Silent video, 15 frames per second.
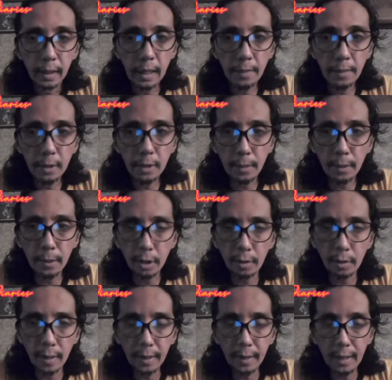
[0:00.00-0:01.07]
I'm coming
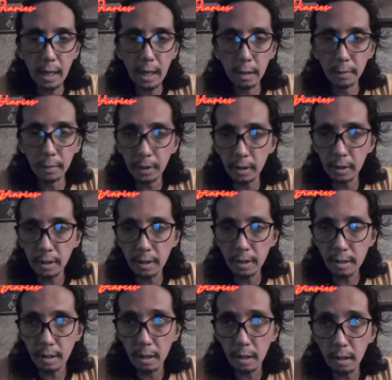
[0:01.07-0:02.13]
on right now
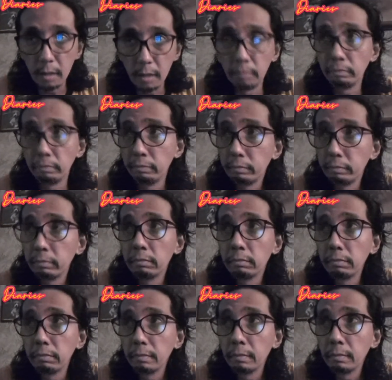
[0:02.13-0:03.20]
because um,
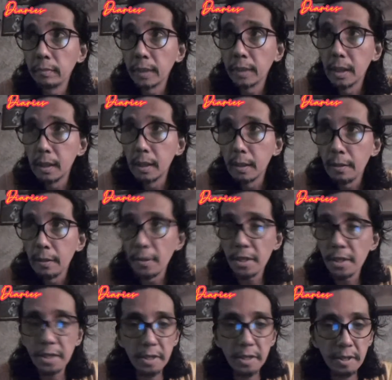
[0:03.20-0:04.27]

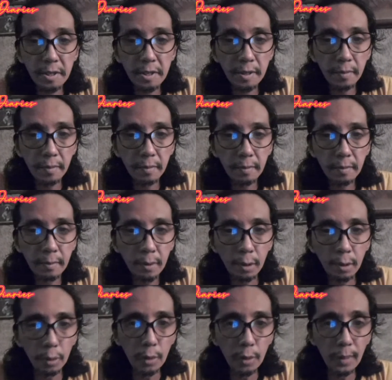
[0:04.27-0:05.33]
this
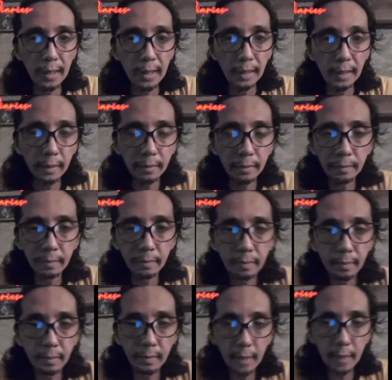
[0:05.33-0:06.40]
Holy Week
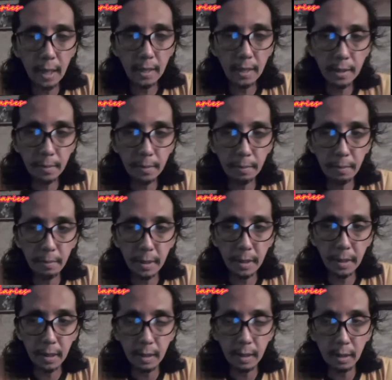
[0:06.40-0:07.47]
as
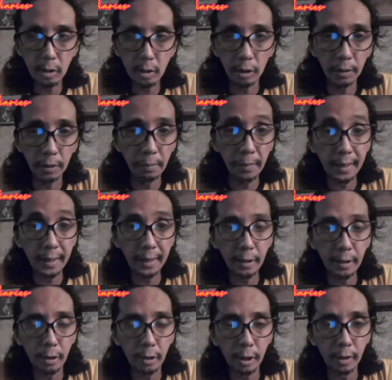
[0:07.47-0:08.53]
me
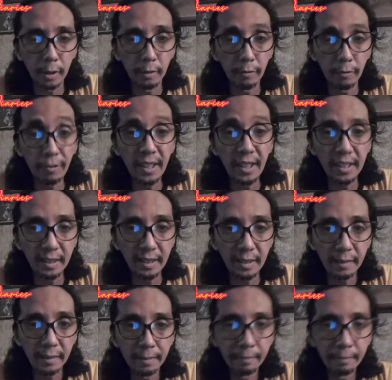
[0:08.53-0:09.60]
contemplating on faith.